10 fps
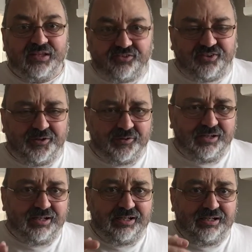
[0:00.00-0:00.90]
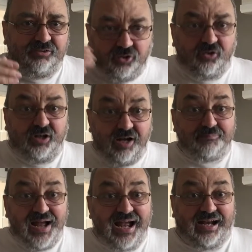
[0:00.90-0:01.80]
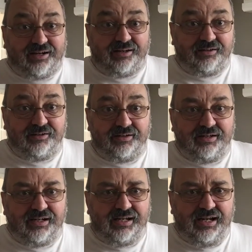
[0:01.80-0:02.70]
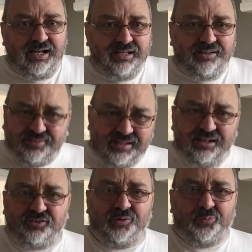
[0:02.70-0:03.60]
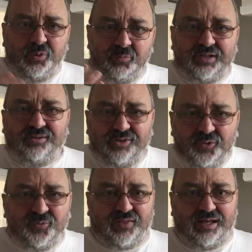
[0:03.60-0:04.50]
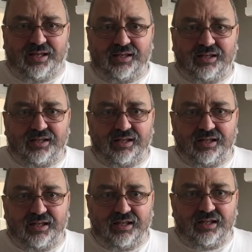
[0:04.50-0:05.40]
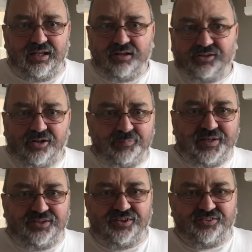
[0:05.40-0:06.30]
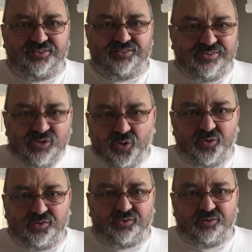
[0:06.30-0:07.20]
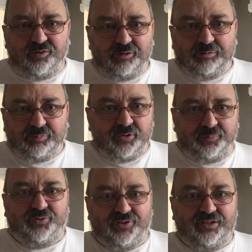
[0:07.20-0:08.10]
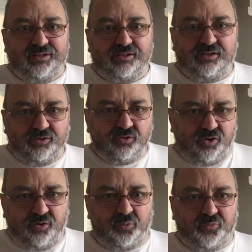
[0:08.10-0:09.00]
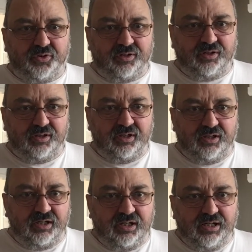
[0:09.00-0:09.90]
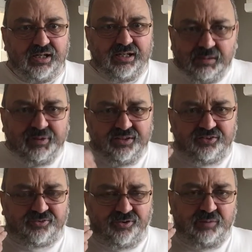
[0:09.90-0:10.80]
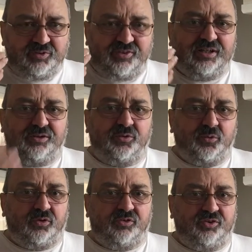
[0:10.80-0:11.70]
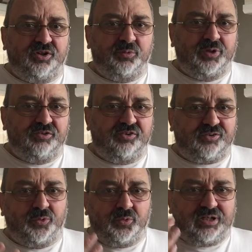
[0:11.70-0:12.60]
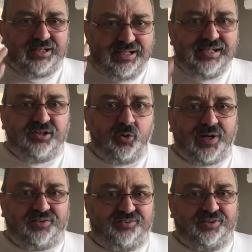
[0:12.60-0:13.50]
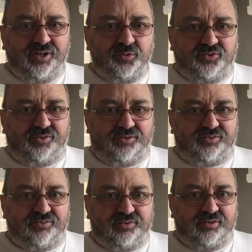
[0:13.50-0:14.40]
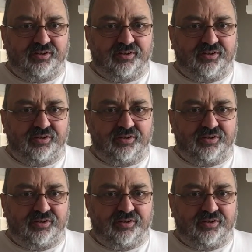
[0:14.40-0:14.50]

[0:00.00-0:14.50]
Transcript: So John cut back. And the thing is that when we do that, our diabetes is not properly controlled. Let me describe a state to you which is called ketoacidosis.